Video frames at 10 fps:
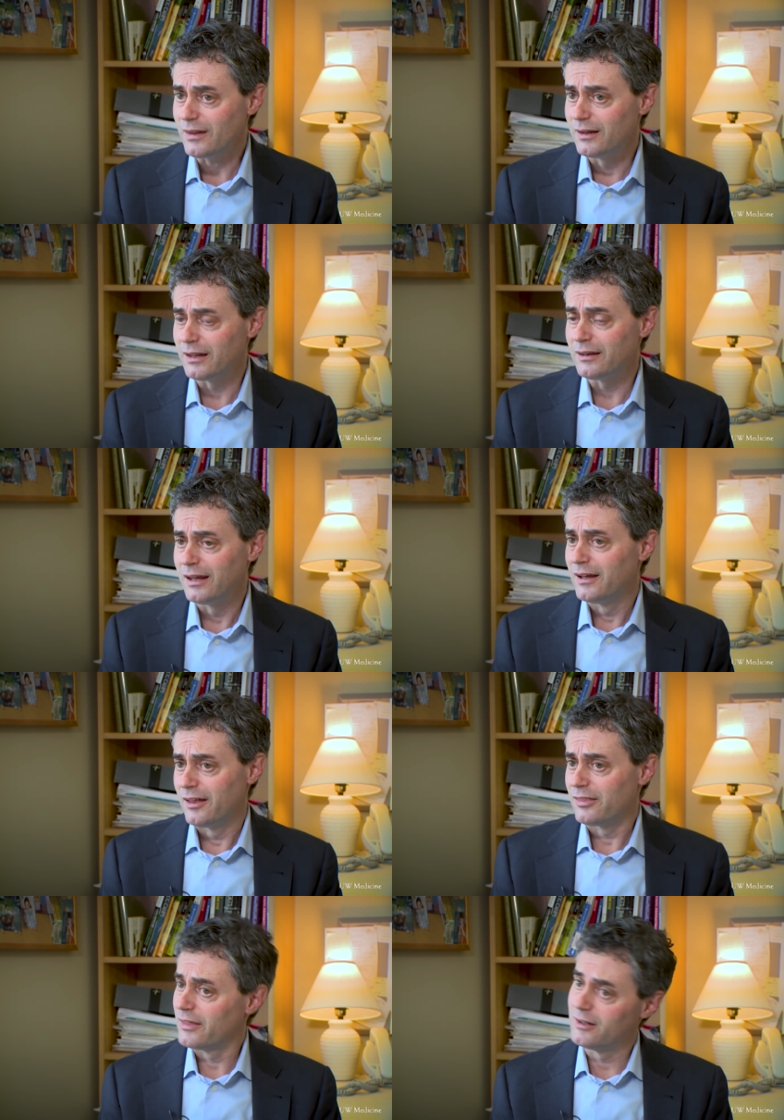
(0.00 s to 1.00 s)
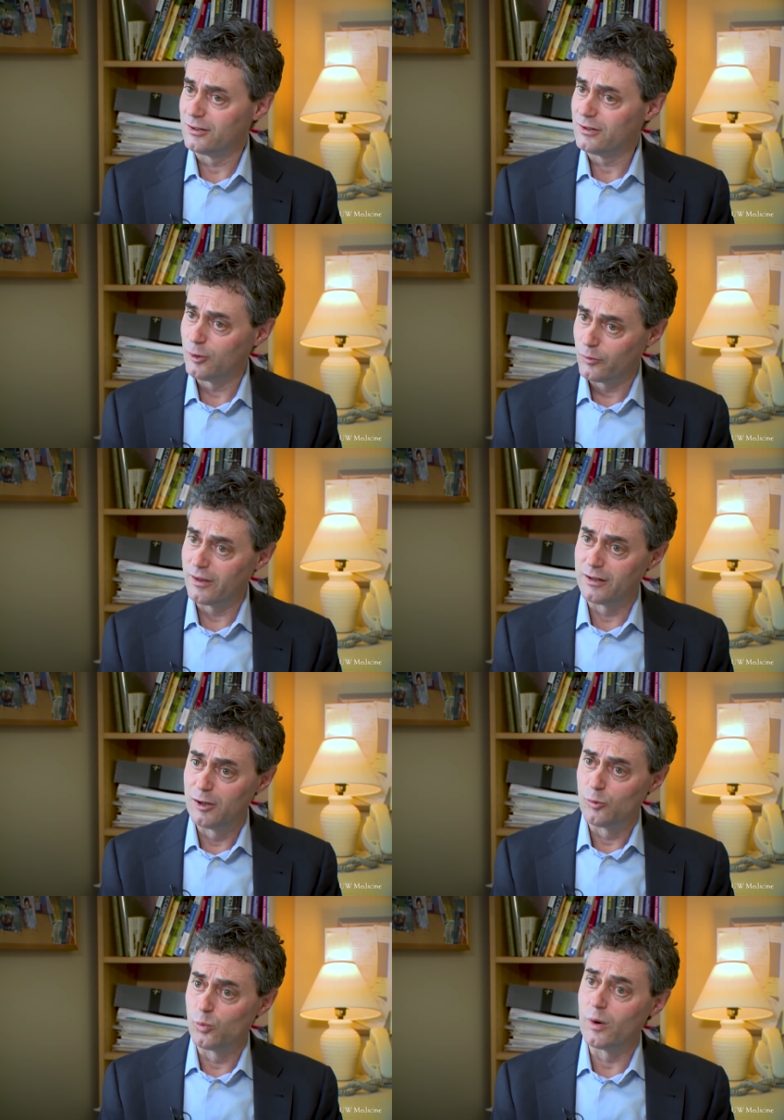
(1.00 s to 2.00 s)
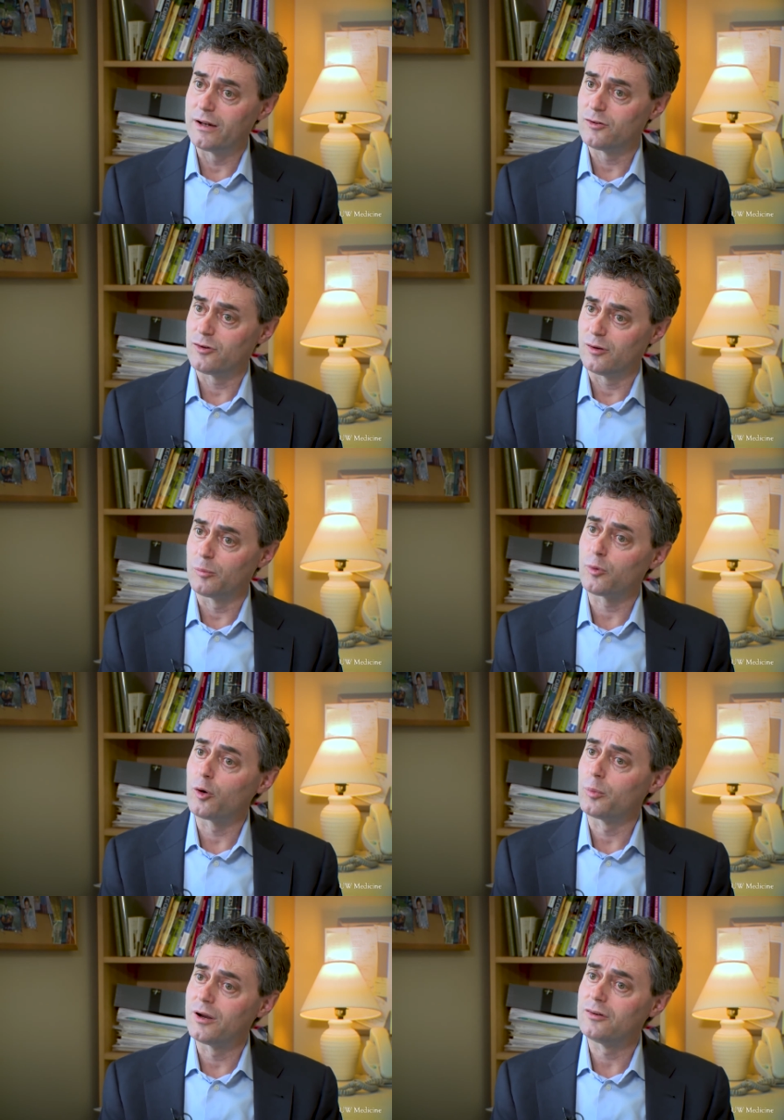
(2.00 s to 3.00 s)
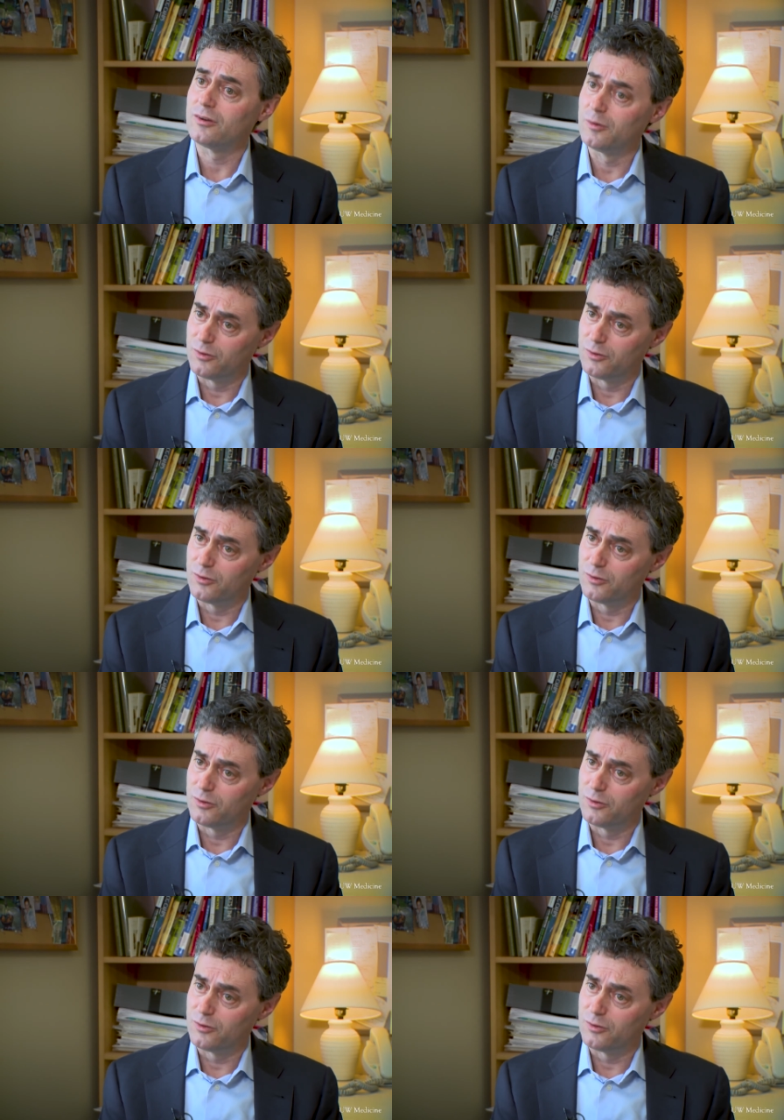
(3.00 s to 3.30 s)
And that, you know, that when it's appropriate to,